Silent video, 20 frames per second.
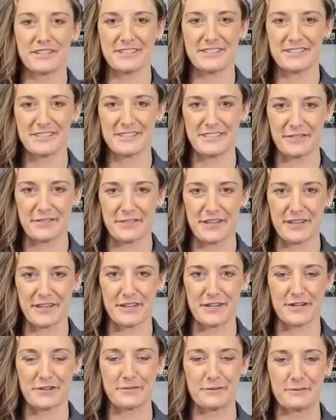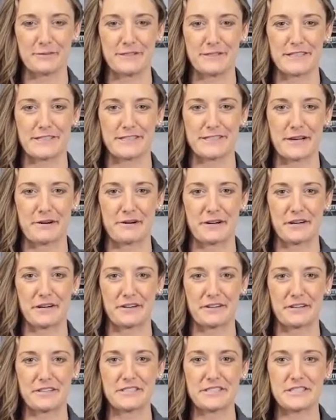Stephanie here from Sig Sauer
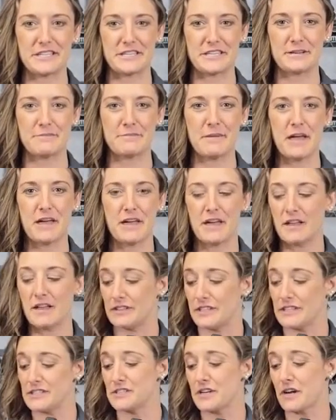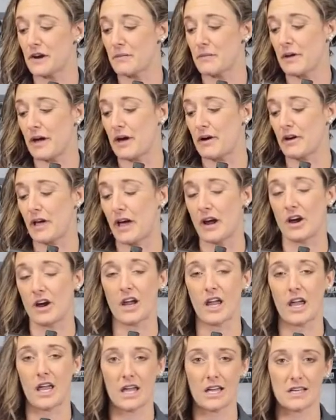Airgun Team. Let's talk about
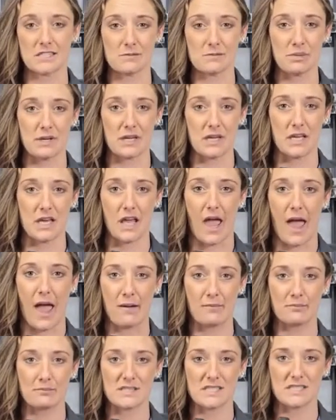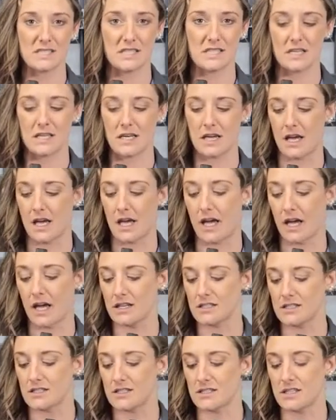our ASP
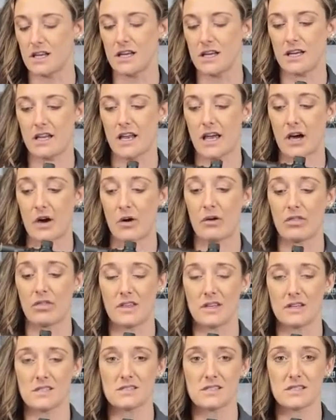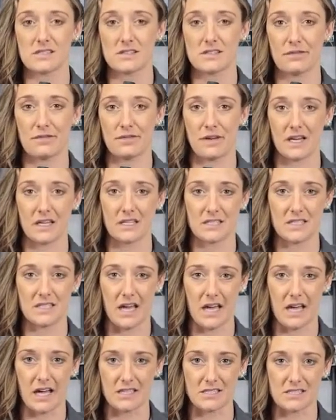MCX. Now, this is a
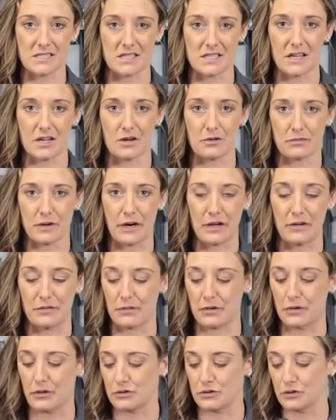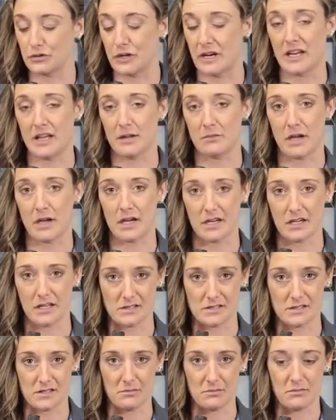fantastic rifle training
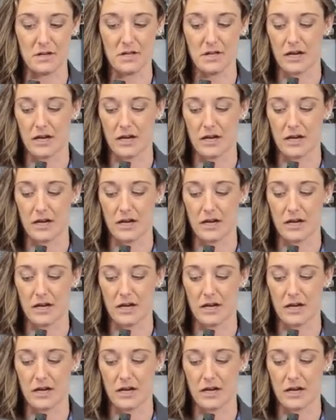mechanism.